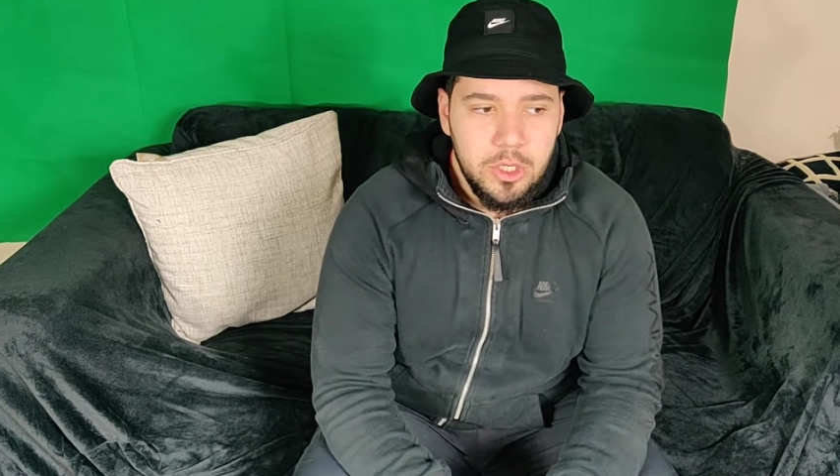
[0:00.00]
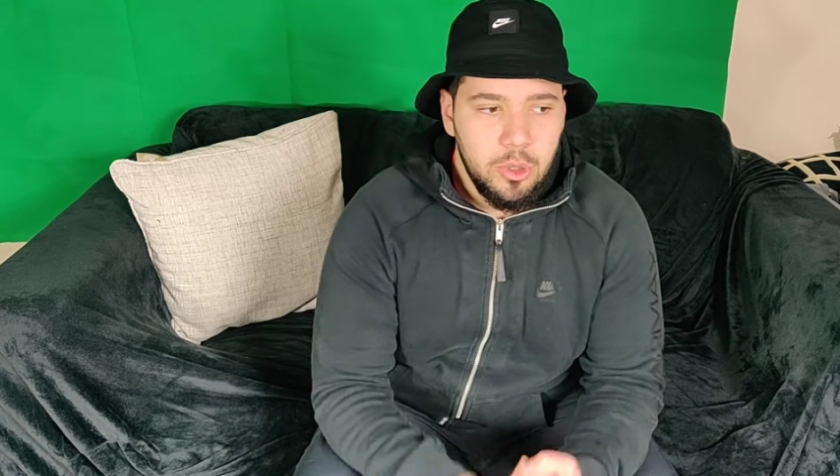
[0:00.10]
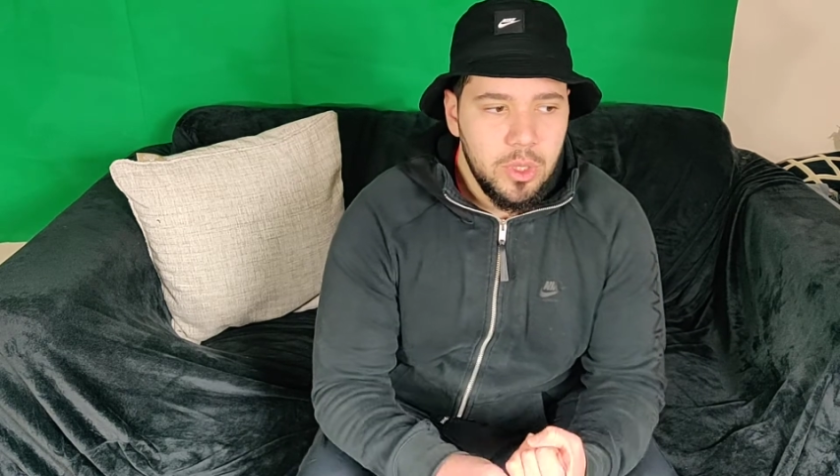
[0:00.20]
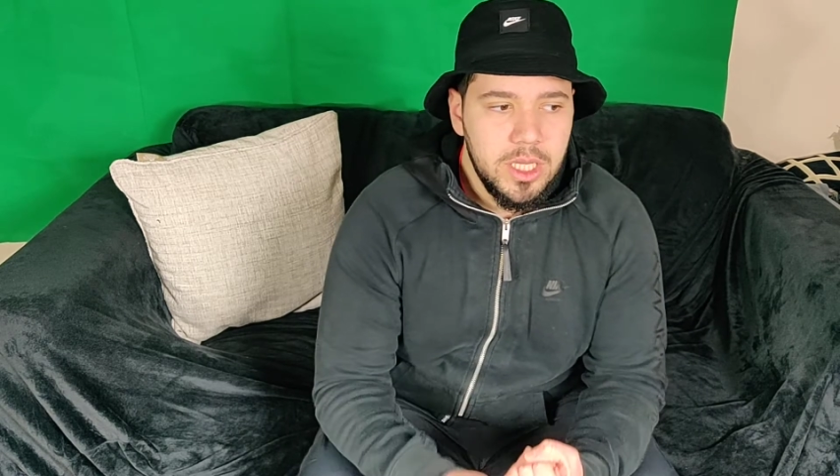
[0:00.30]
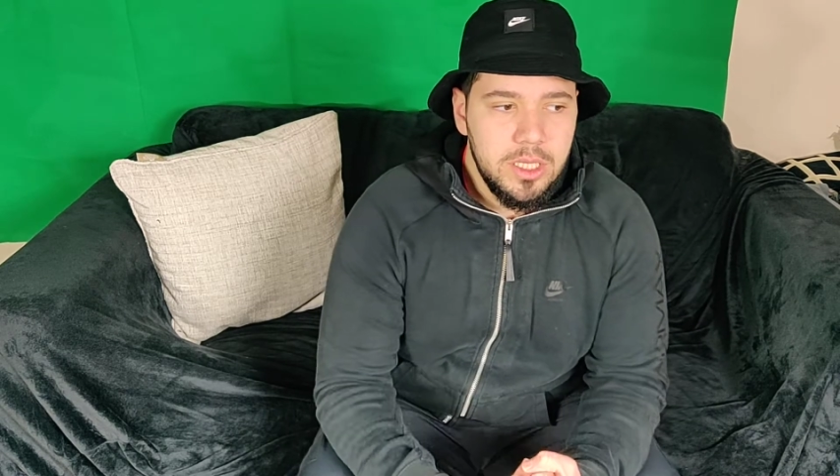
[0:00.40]
You
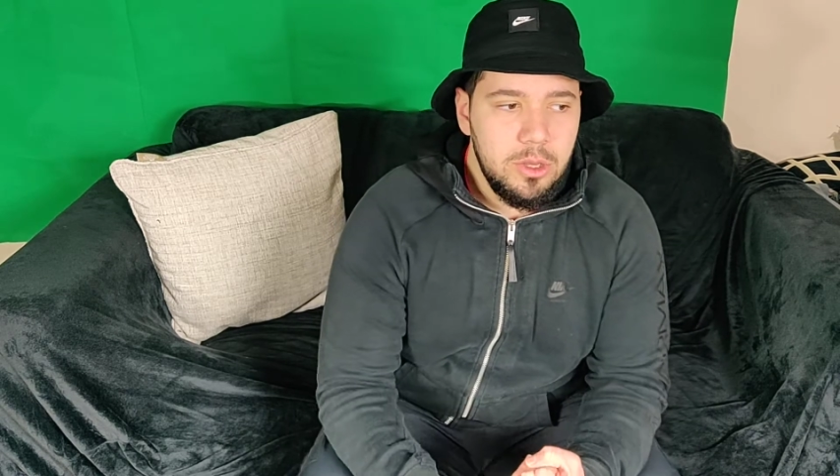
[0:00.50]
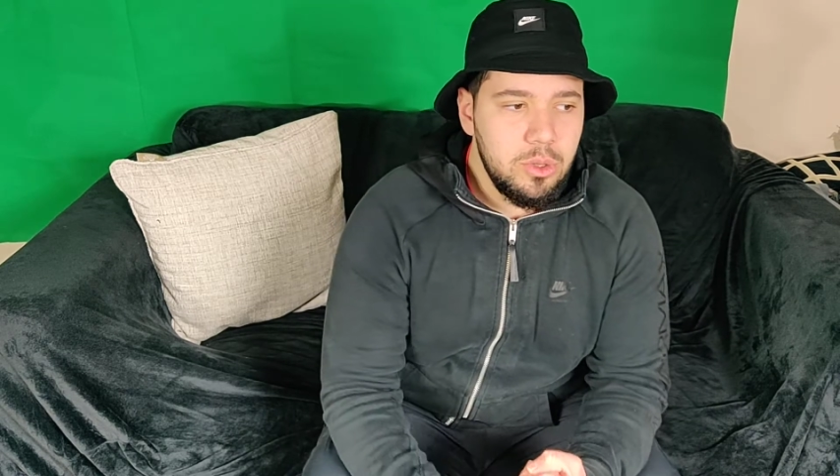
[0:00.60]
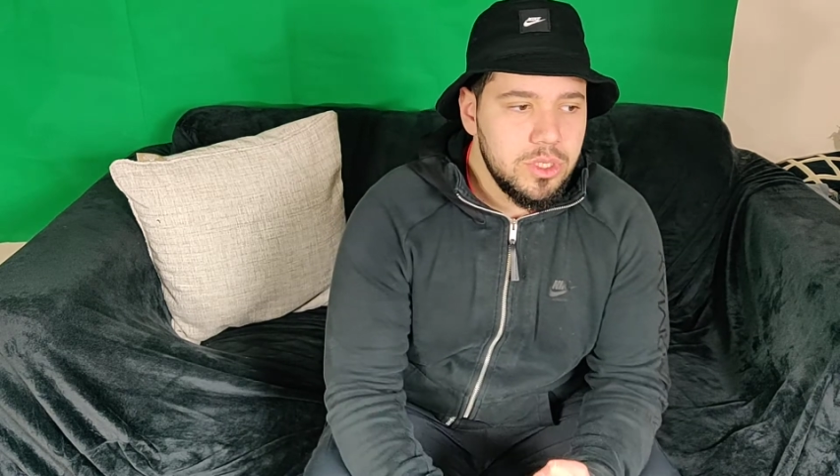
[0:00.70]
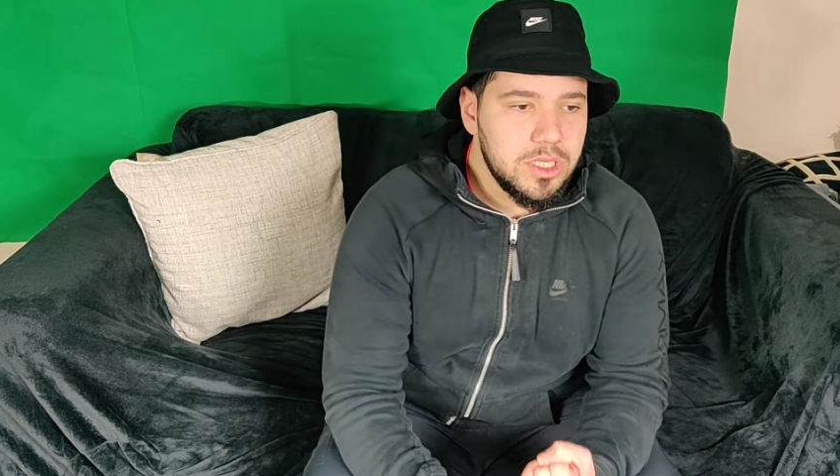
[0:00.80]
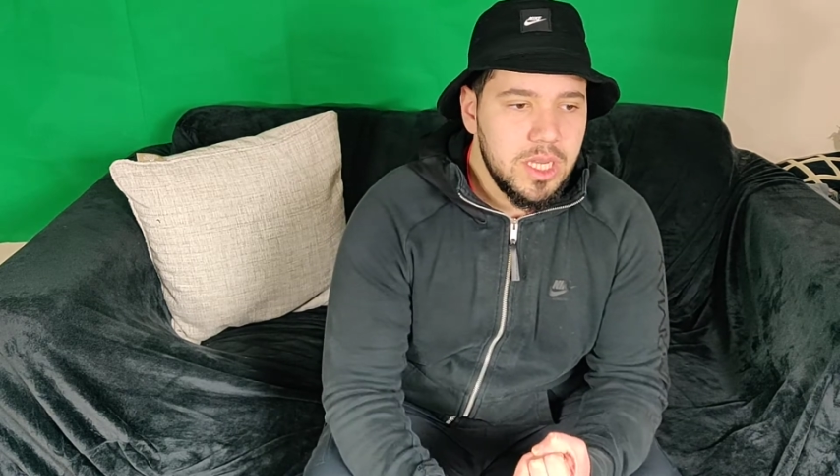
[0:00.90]
want to
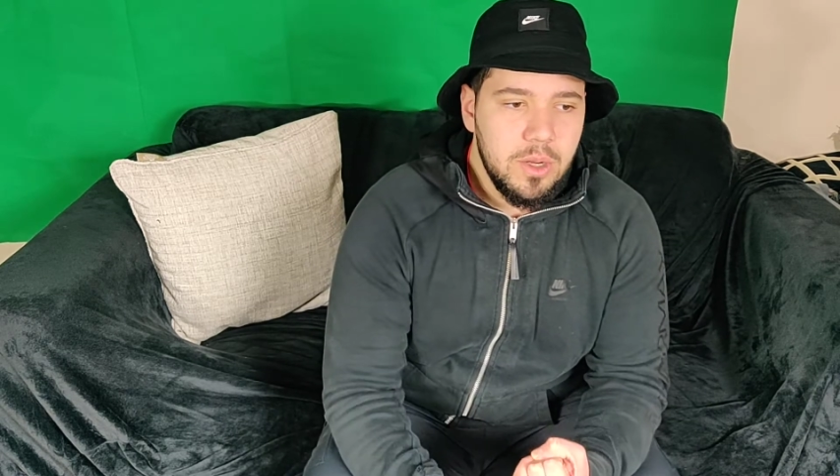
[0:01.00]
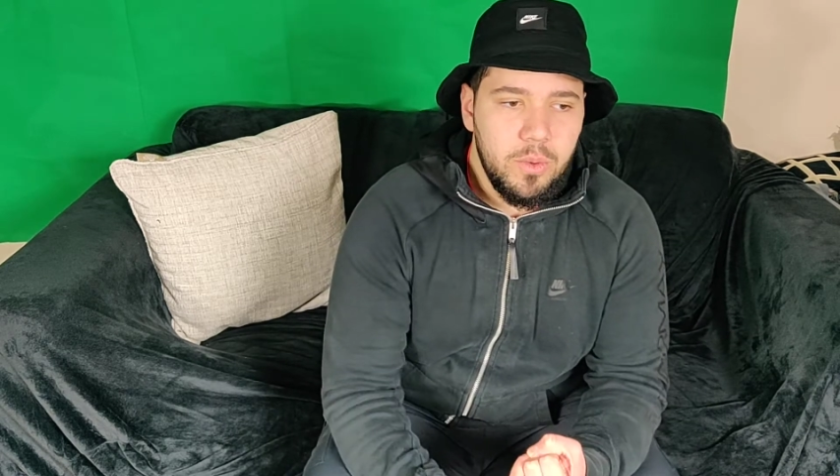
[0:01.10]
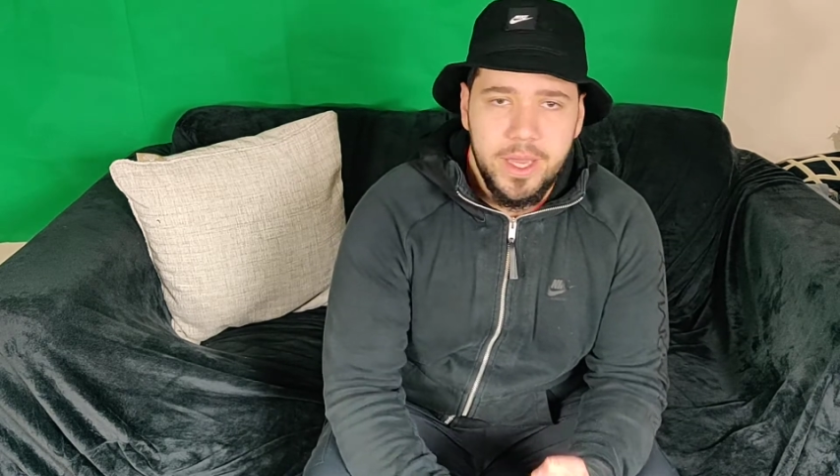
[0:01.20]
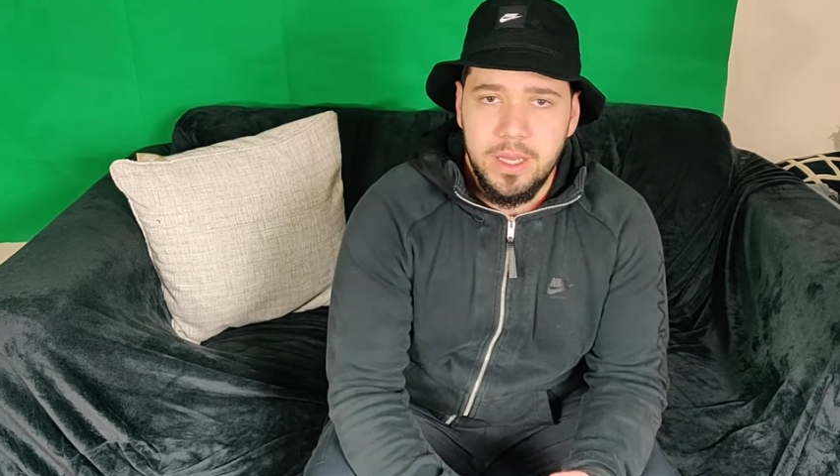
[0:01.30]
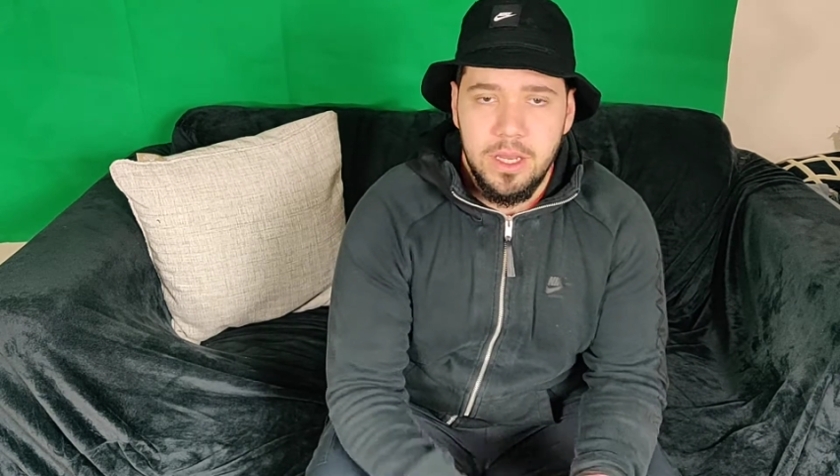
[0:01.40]
lose a certain
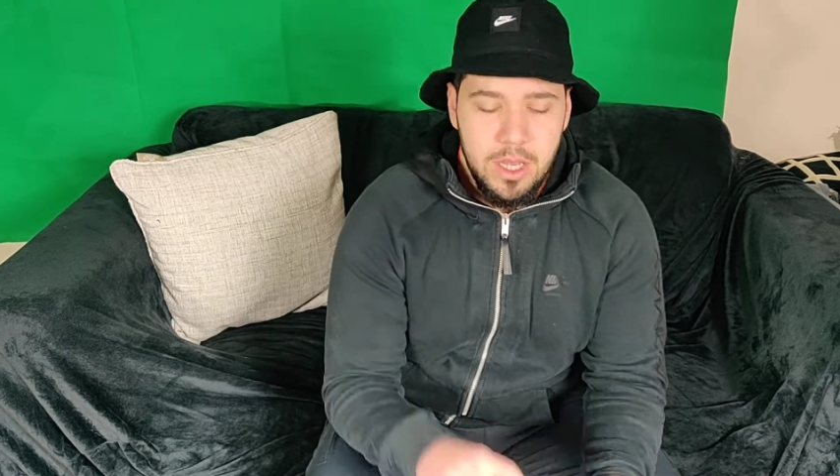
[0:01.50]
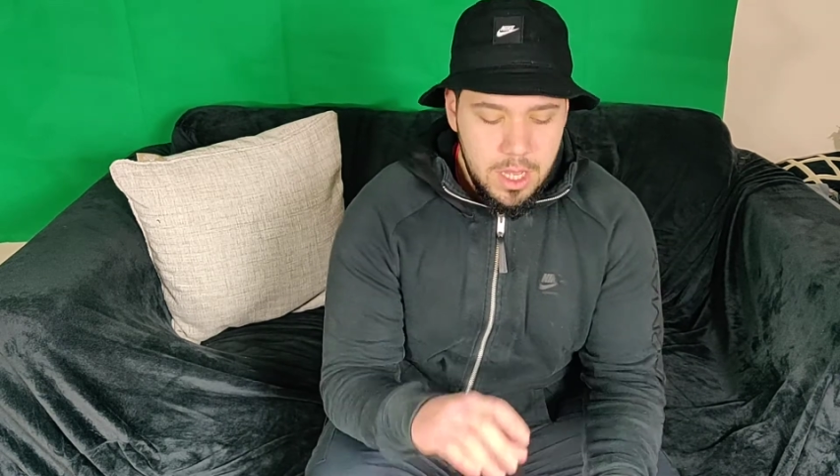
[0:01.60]
weight,